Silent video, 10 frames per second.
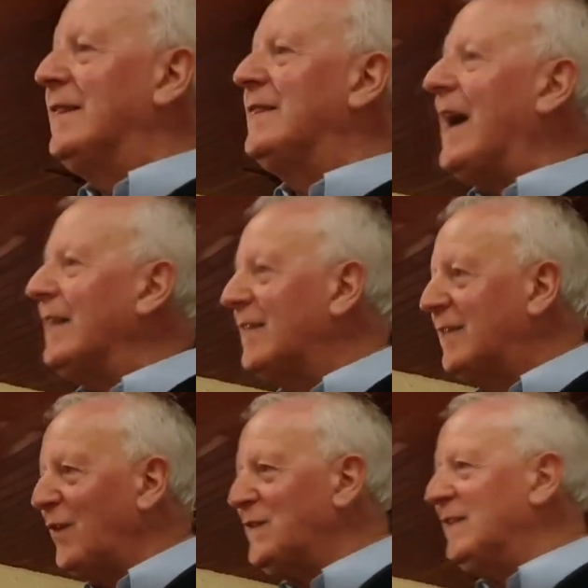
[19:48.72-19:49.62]
That
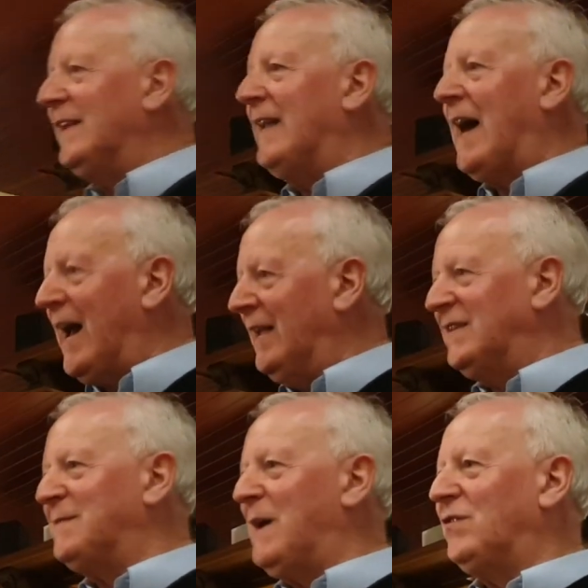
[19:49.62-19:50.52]
doesn't
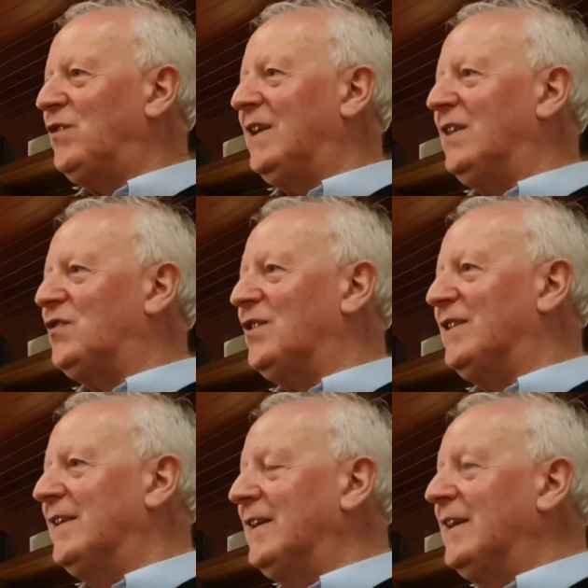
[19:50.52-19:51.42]
enhance
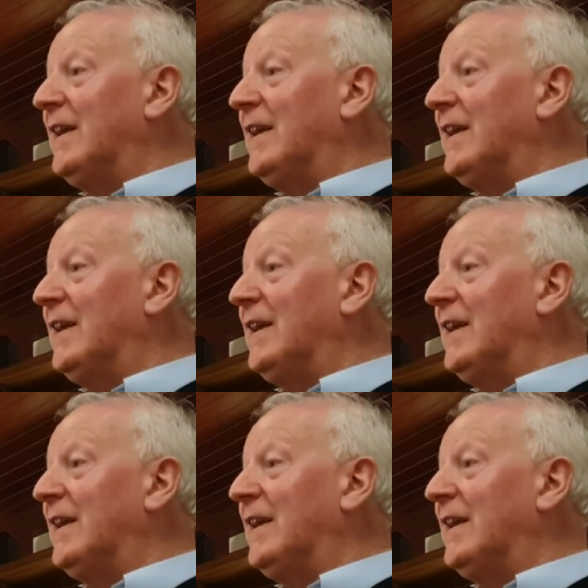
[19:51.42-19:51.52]
maturation.